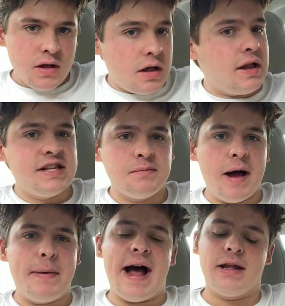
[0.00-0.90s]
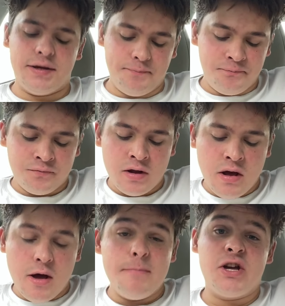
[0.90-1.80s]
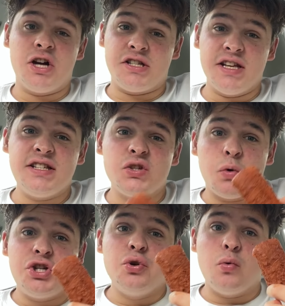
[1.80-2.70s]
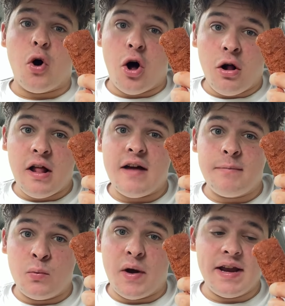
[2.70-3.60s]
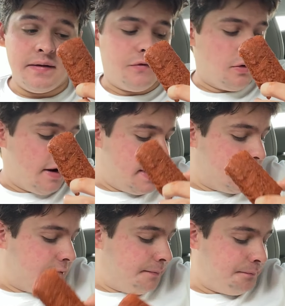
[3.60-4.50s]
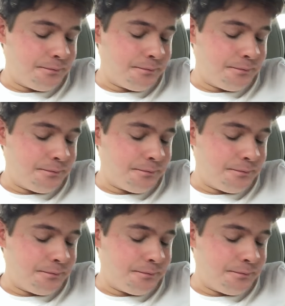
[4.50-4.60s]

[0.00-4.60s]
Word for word: Cleanse my palate because this is what you all have been waiting for right here.